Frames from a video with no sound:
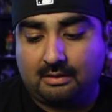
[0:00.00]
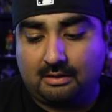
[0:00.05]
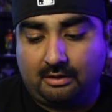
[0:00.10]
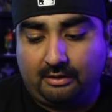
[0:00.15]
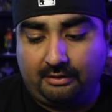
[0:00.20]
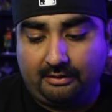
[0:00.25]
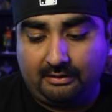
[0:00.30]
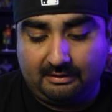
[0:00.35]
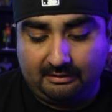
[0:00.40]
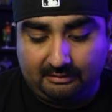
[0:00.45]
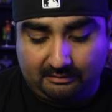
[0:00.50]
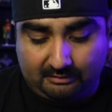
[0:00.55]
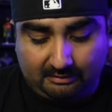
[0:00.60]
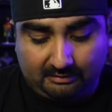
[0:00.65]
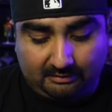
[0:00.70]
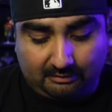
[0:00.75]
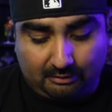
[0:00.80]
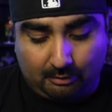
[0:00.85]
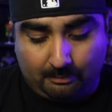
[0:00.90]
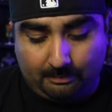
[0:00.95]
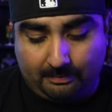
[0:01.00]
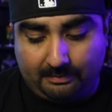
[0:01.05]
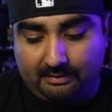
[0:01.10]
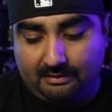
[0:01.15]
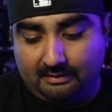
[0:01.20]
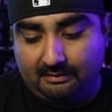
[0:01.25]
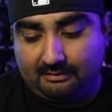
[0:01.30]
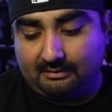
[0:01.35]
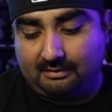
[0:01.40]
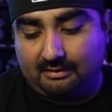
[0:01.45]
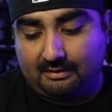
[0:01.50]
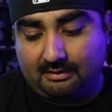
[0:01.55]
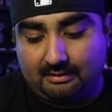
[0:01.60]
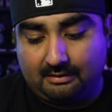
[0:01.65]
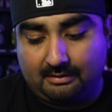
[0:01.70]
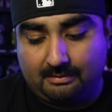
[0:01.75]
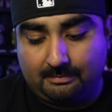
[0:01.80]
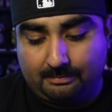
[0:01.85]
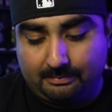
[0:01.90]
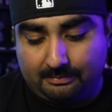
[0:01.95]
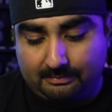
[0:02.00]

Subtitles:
Alright, let's just open this thing up.